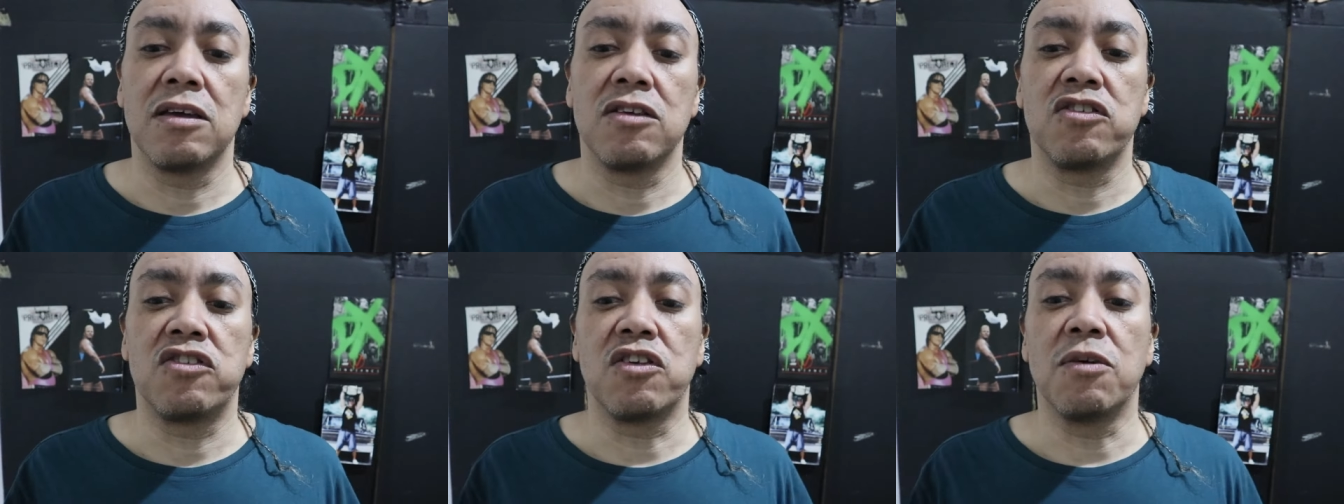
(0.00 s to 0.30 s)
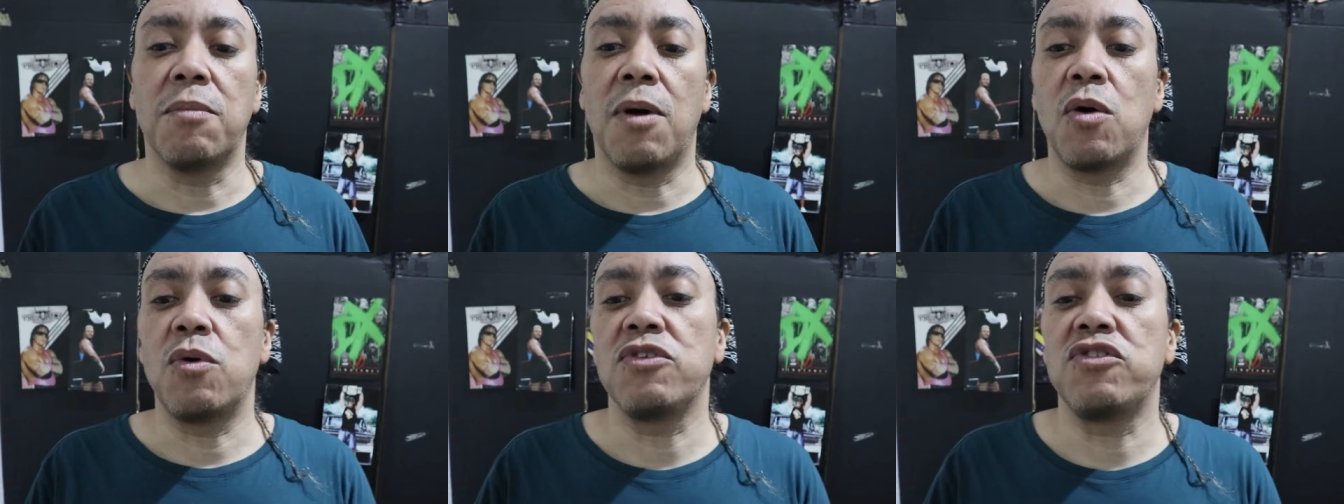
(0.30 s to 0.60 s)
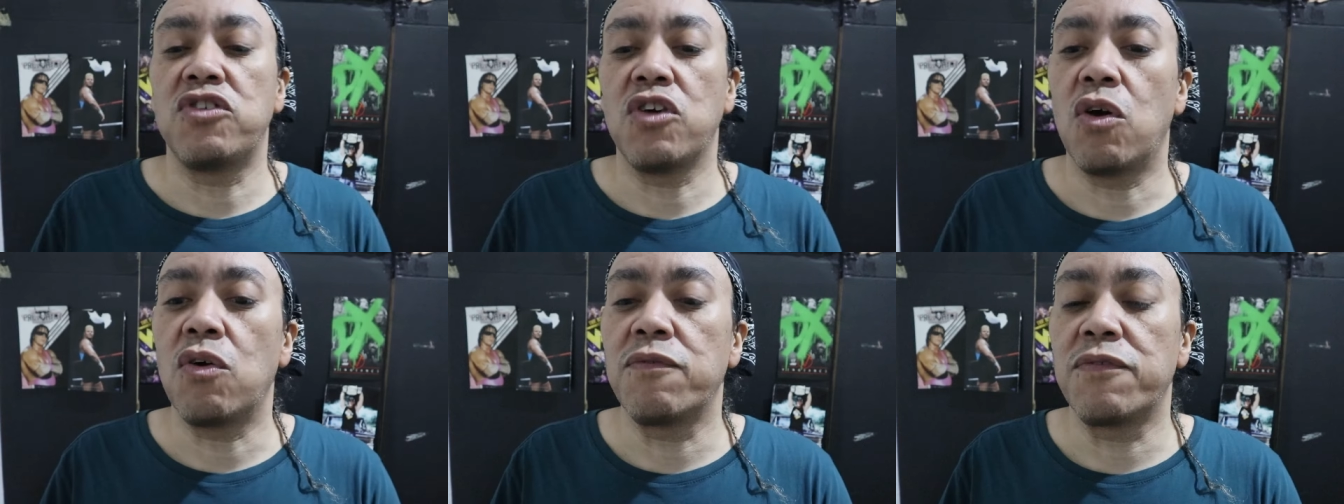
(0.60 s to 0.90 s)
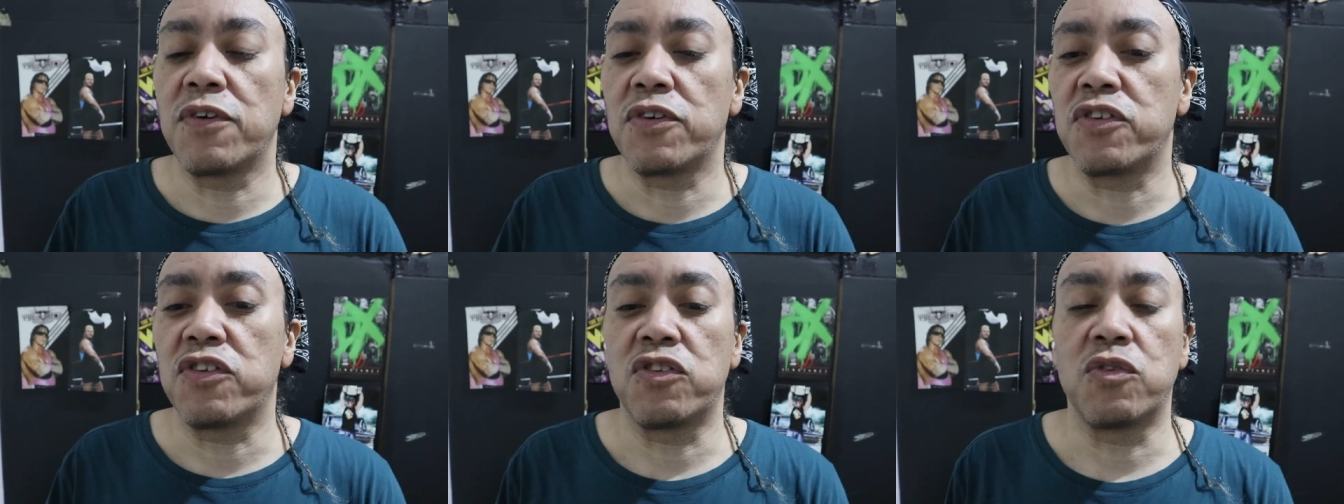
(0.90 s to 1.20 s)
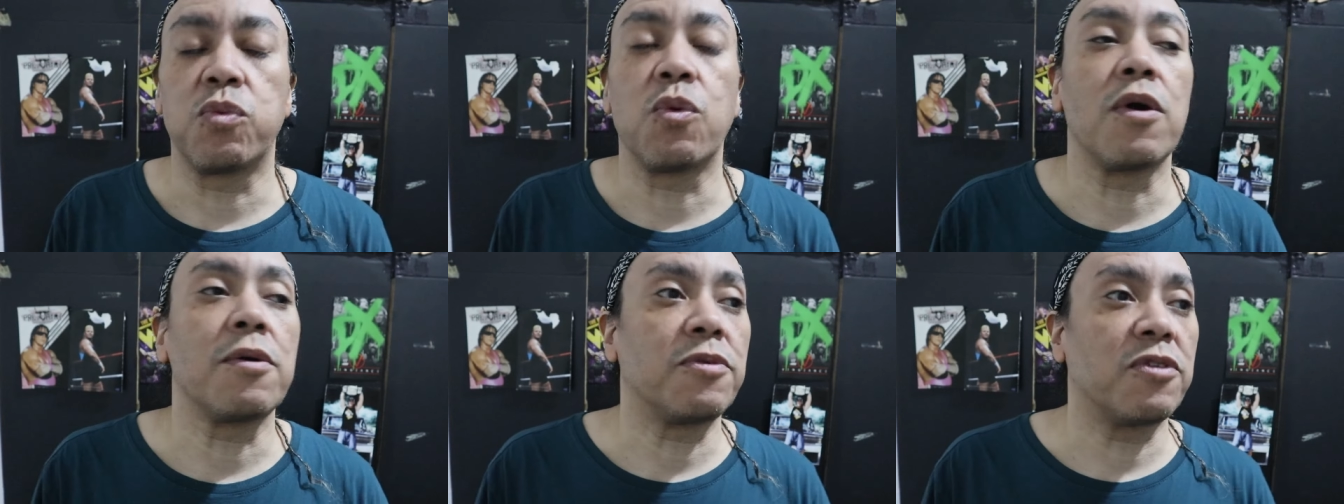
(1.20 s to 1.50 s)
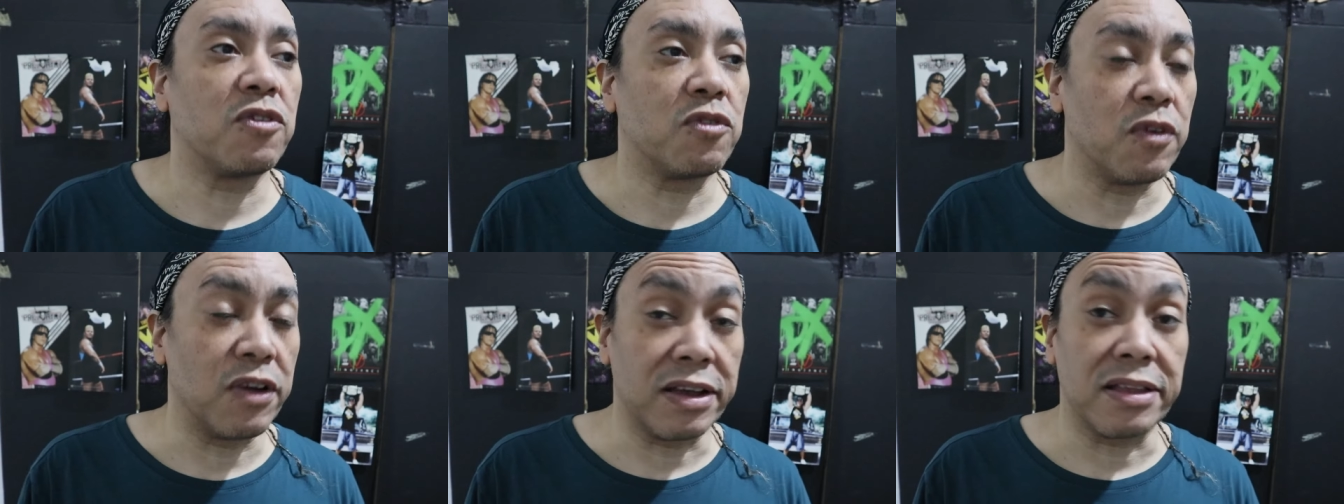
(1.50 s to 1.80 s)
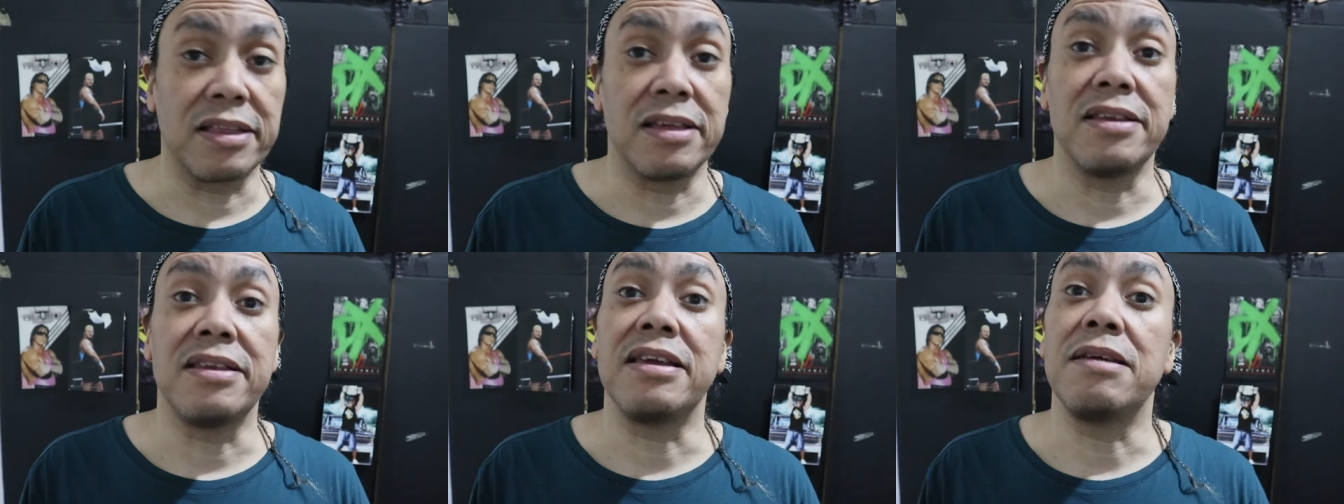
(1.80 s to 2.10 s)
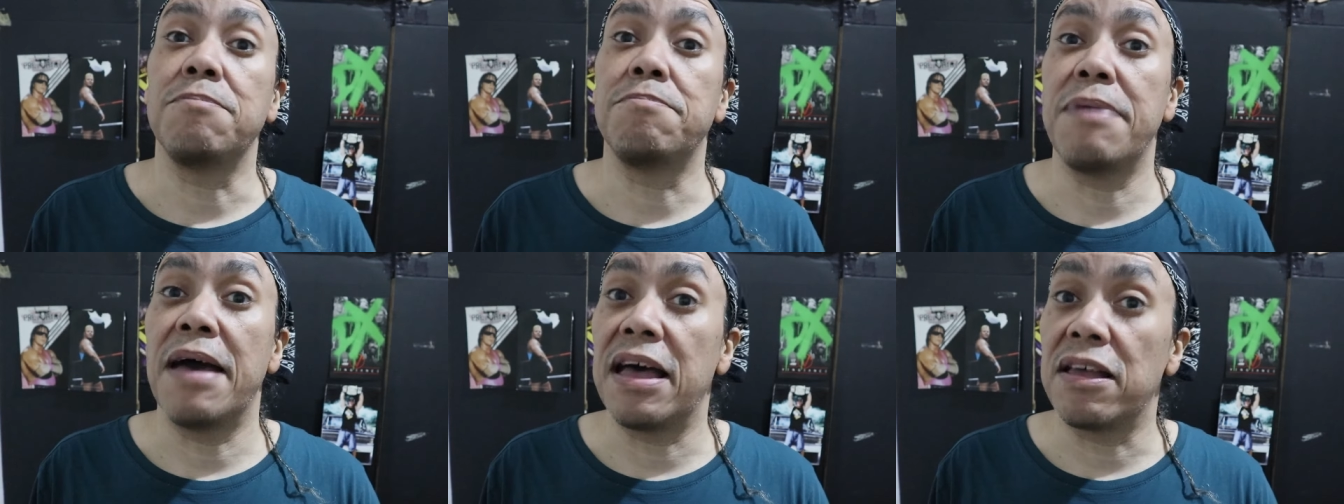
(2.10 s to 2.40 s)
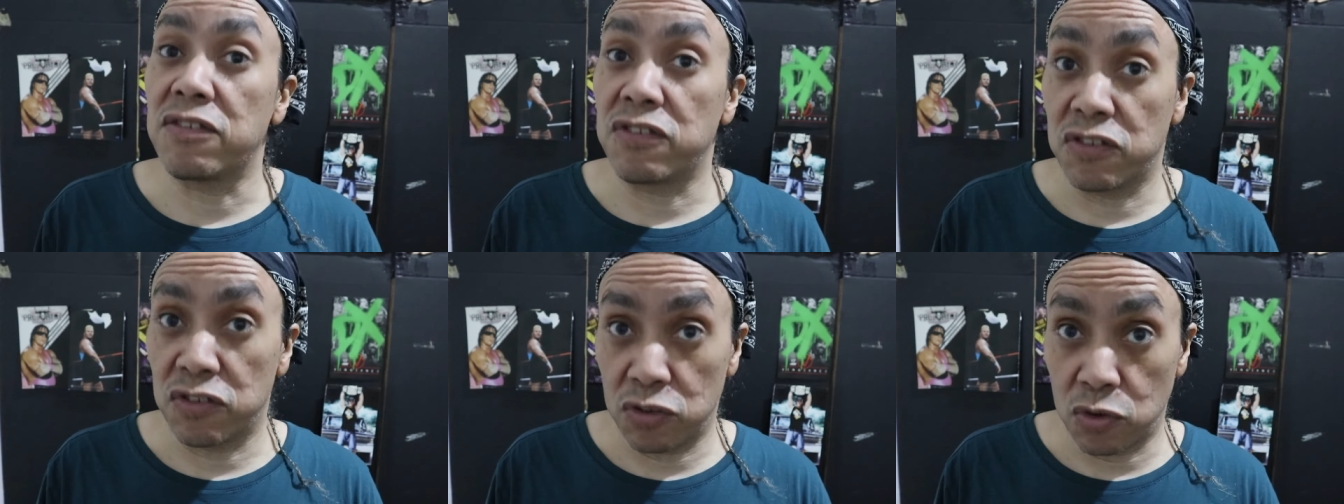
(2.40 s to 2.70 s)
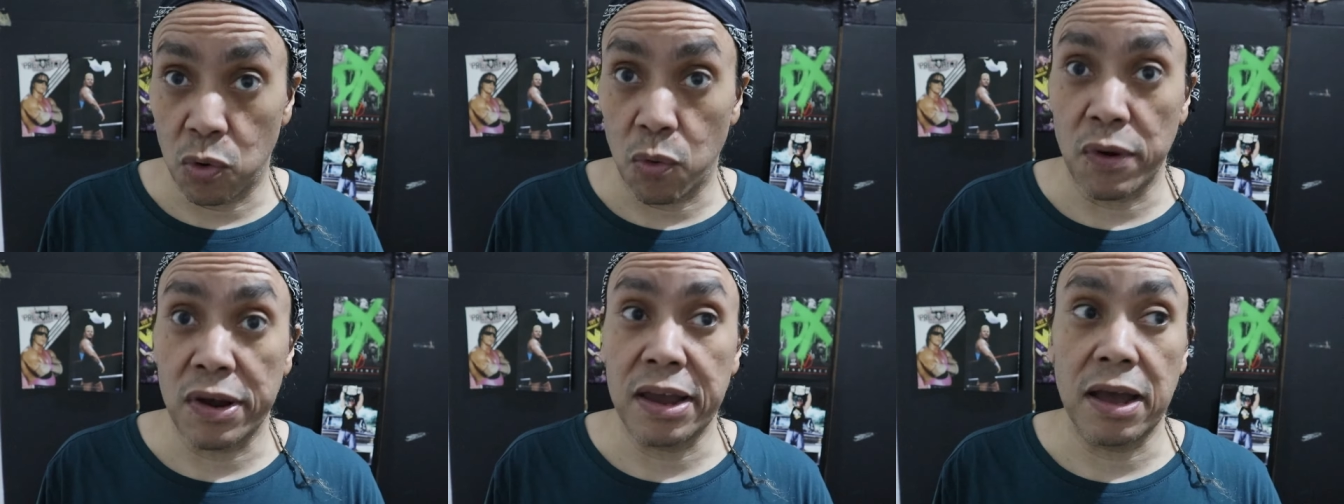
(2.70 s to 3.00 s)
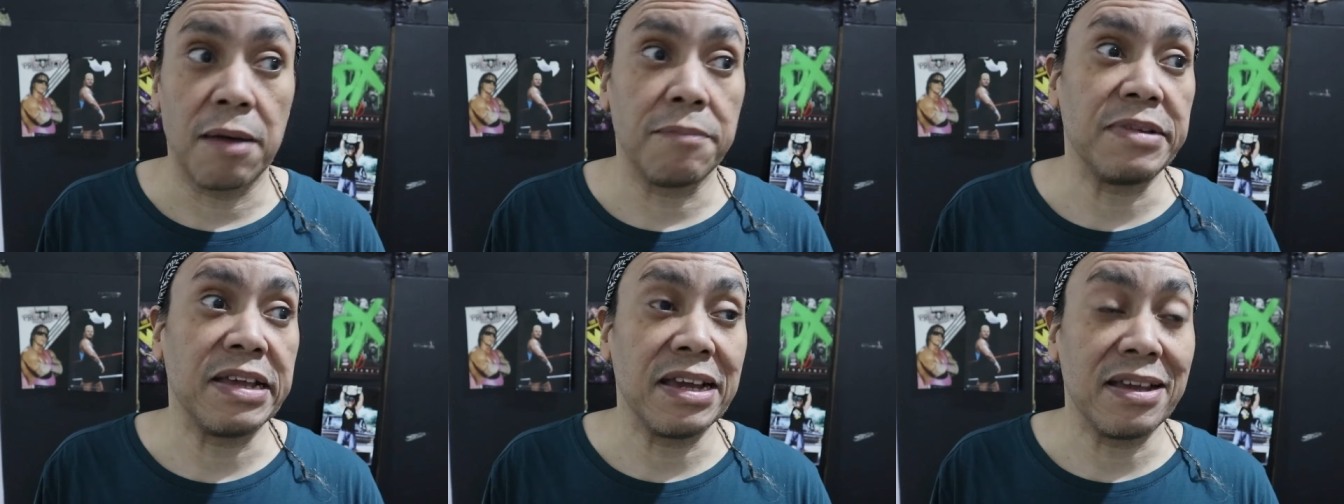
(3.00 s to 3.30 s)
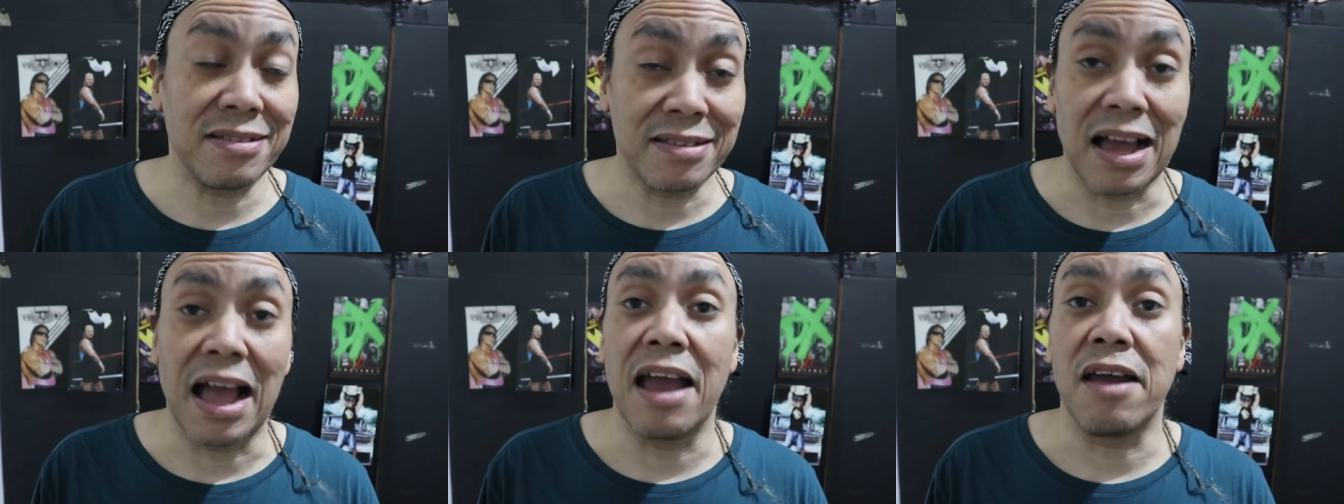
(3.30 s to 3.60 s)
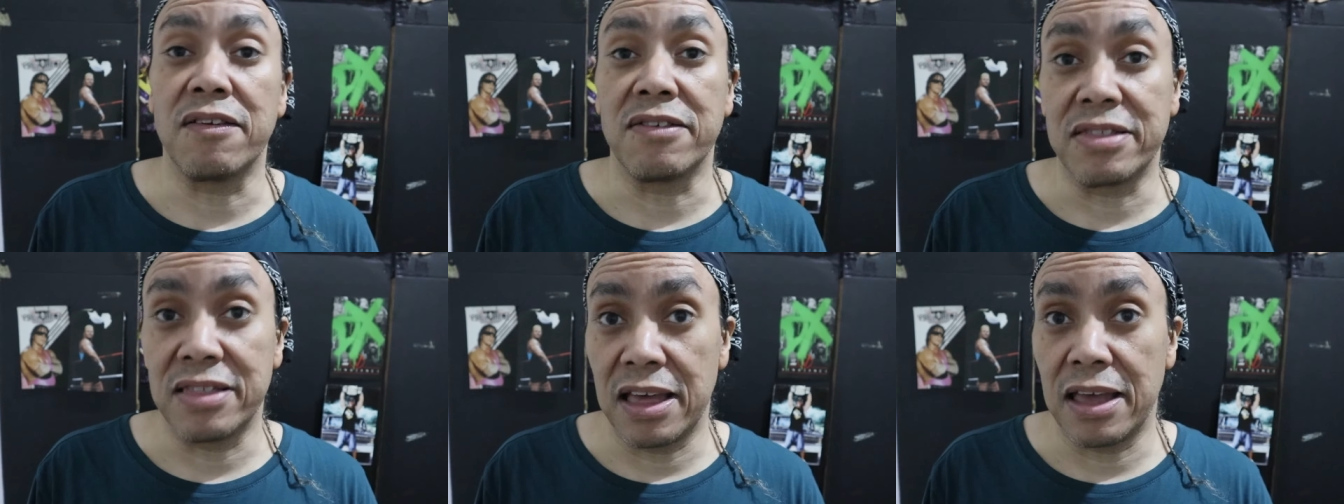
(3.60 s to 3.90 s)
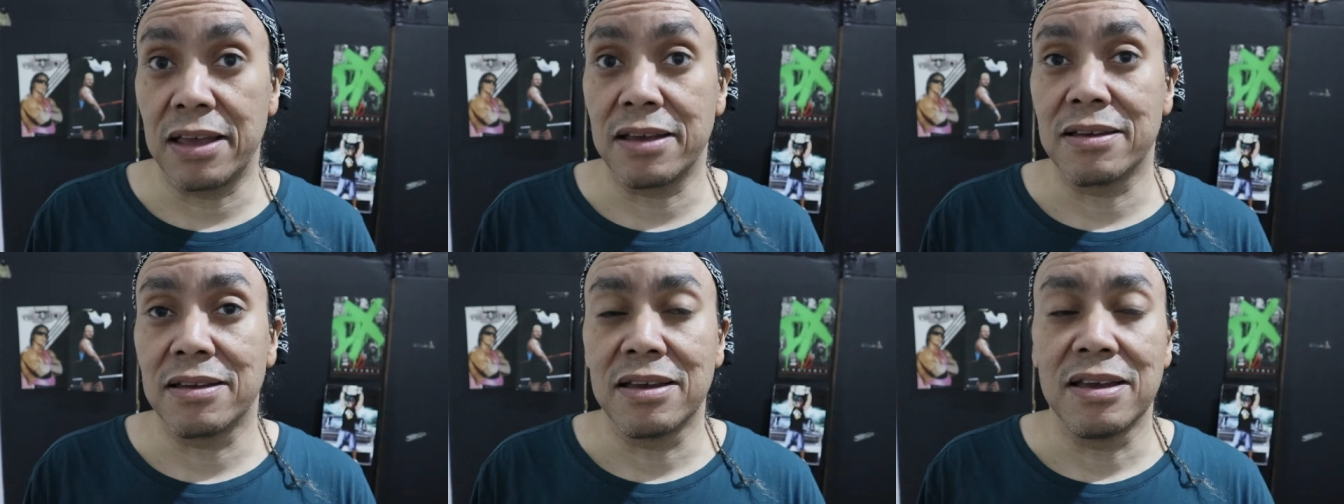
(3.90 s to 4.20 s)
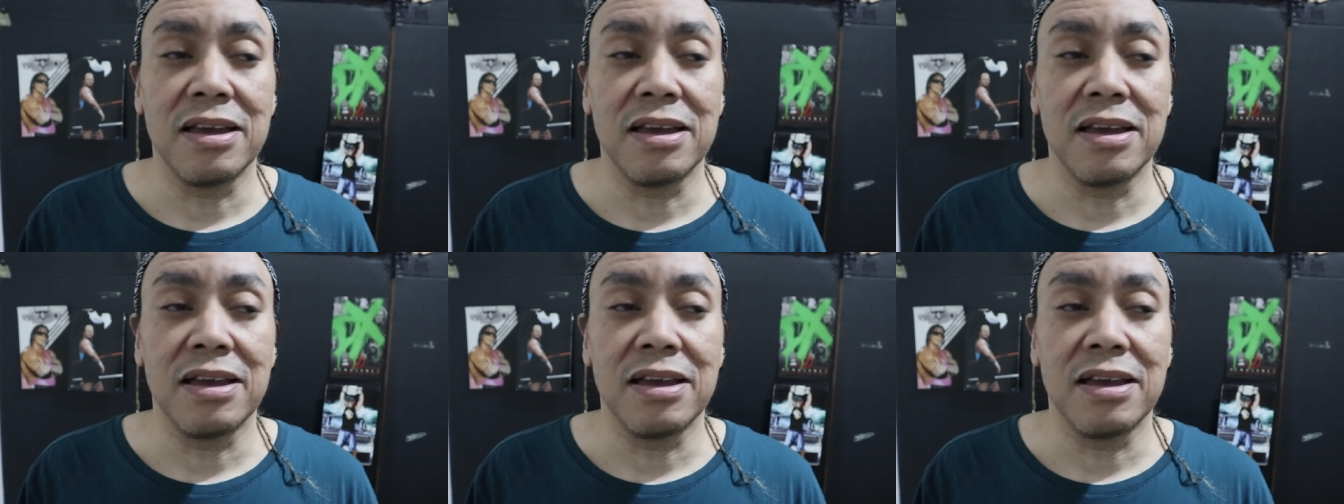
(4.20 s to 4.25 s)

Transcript: Samoa Joe versus Swerve Strickland, the best story of the entire thing.